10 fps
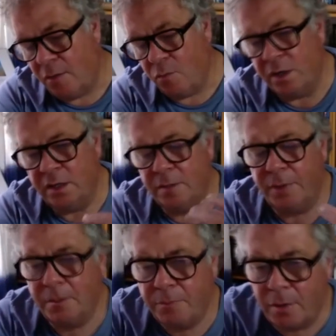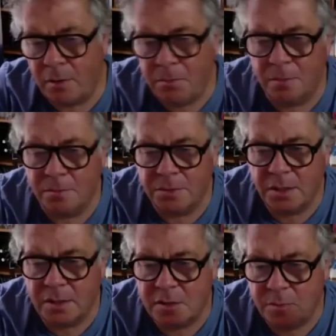One of the big problems
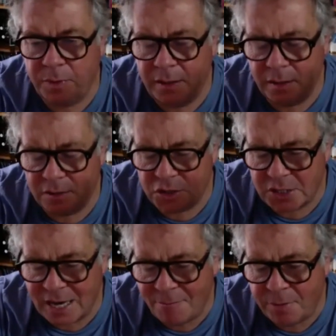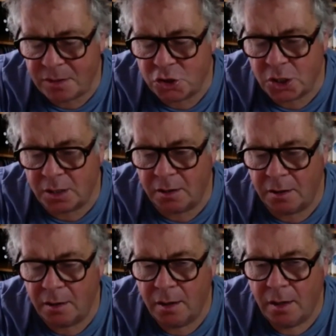has been establishing